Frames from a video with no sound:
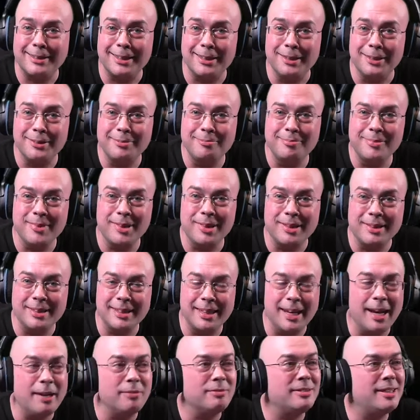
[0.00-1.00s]
So you can
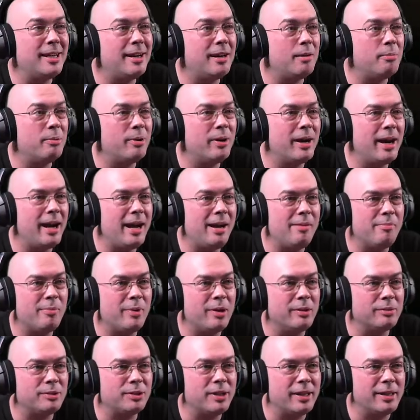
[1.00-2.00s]
see how terrible I
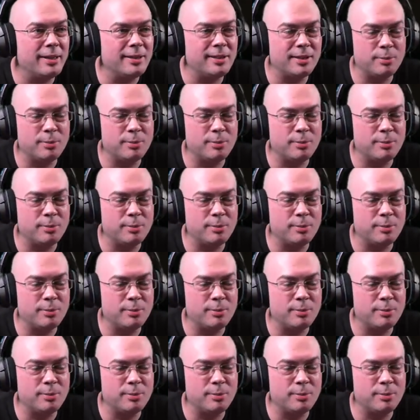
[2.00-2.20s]
am while trying